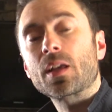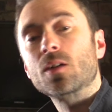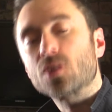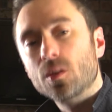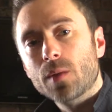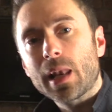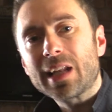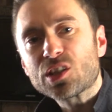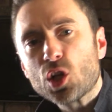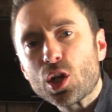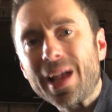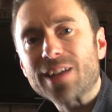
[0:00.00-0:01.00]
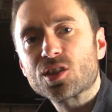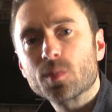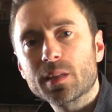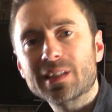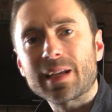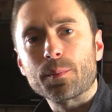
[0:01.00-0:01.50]
So let's look at some
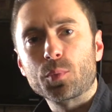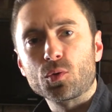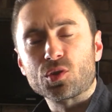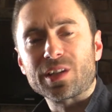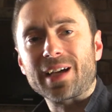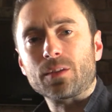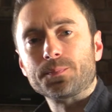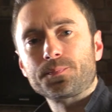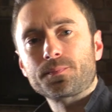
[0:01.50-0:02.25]
examples now.